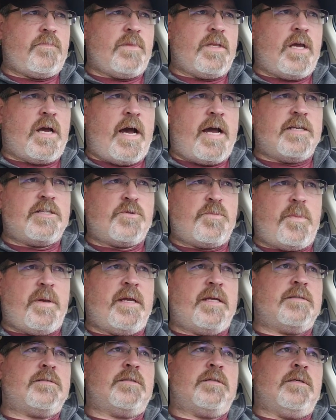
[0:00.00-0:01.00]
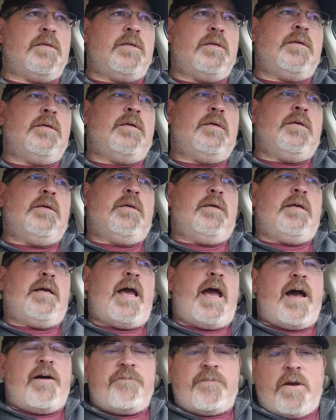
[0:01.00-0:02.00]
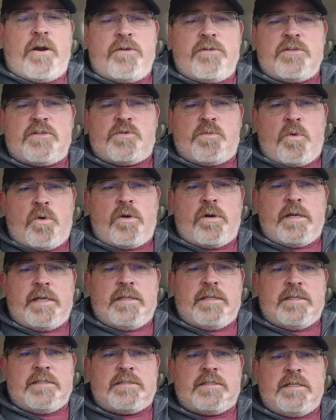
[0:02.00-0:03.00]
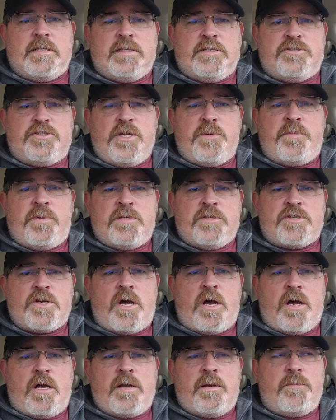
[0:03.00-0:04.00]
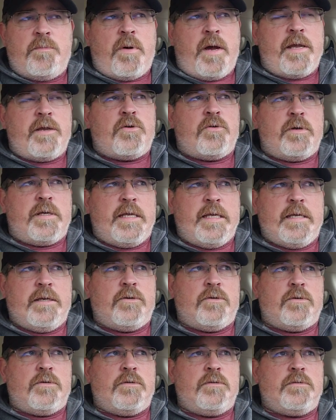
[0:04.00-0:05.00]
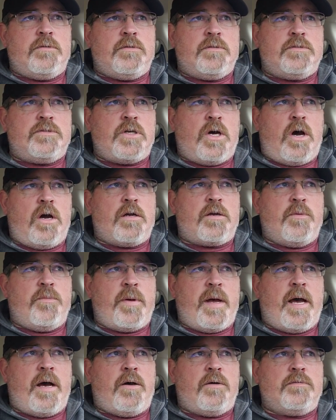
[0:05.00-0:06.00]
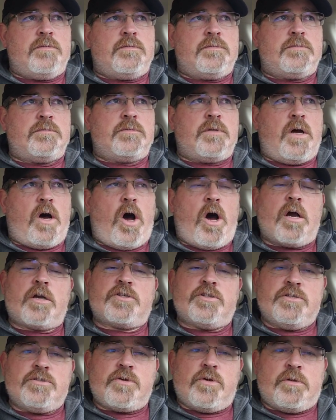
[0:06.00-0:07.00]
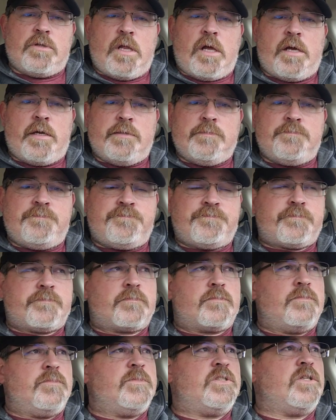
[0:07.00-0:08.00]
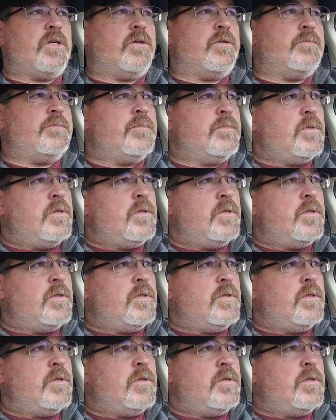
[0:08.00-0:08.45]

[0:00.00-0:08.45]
you. I spent half hour this morning listening to Jeepin John and Michael Kittle talk about auctions online. So,